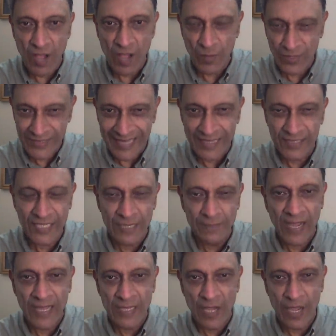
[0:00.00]
mortality
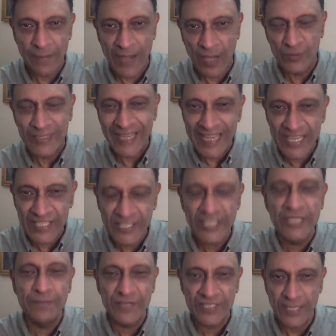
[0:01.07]
by about
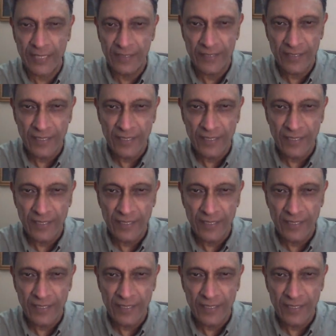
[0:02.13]
18%.